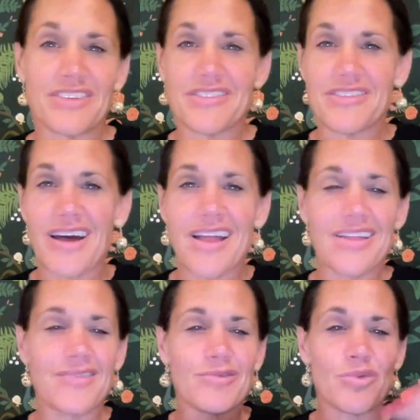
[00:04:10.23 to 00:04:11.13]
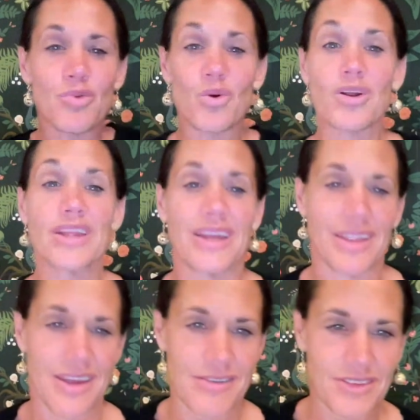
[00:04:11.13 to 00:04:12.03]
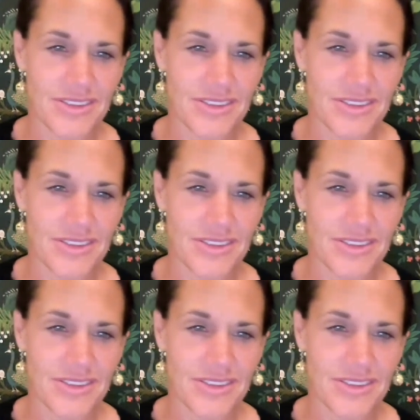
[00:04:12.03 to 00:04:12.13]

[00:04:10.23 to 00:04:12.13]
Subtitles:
it's not rewarding enough,